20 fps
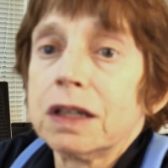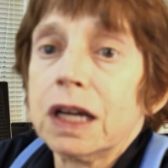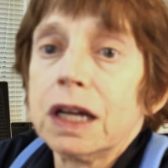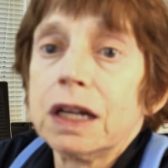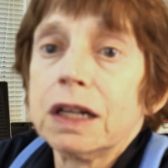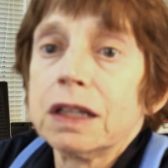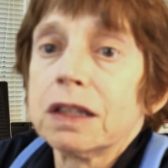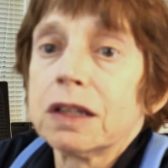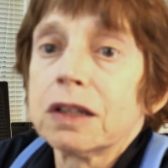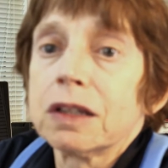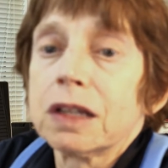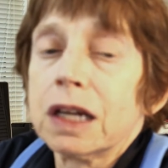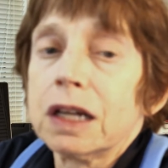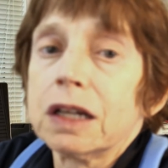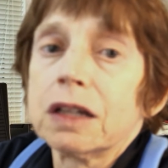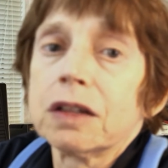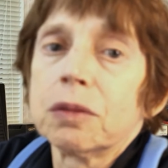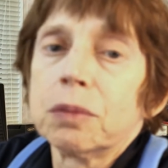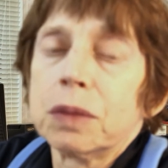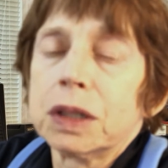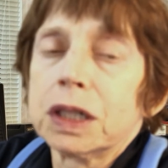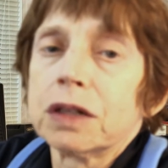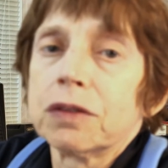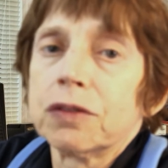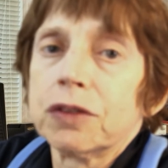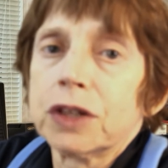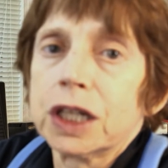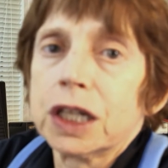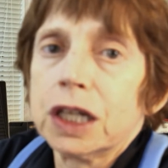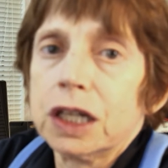get it to take the
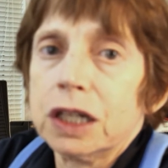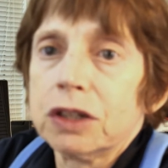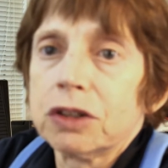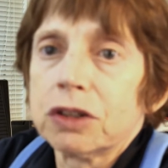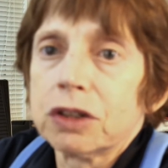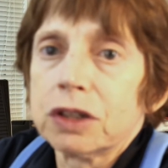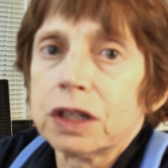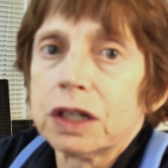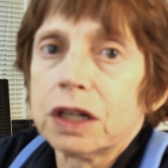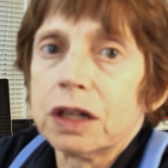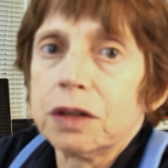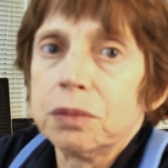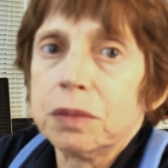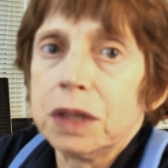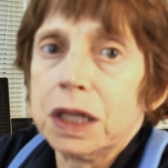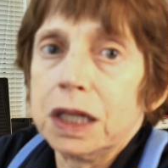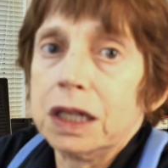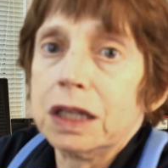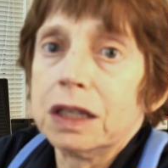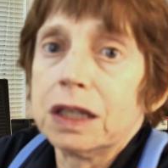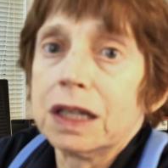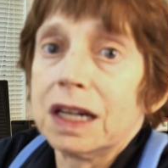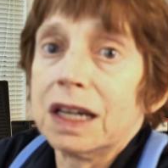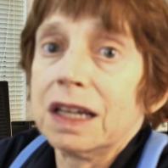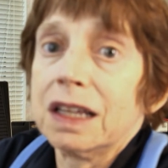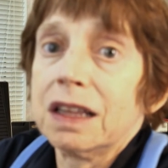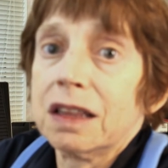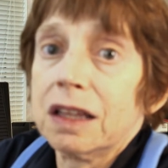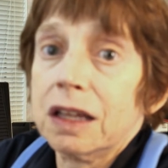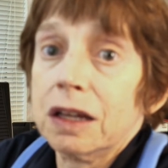modification that I made that
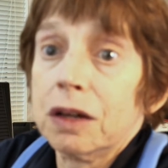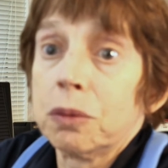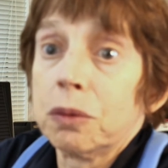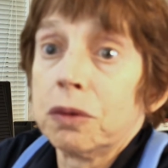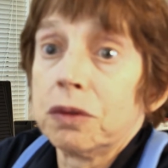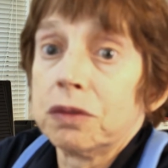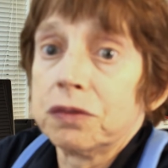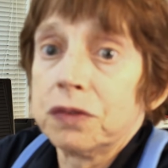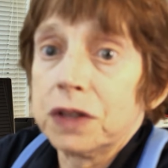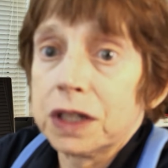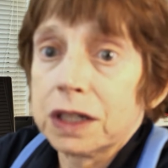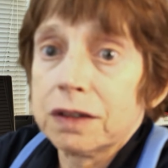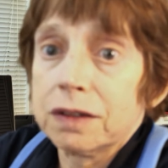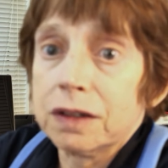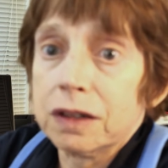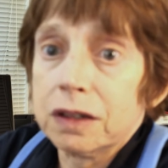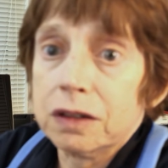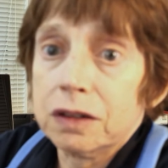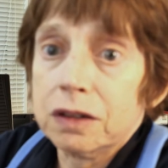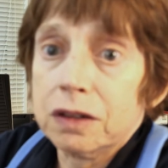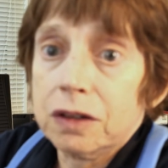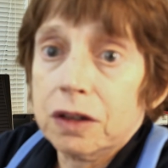I think will fix it.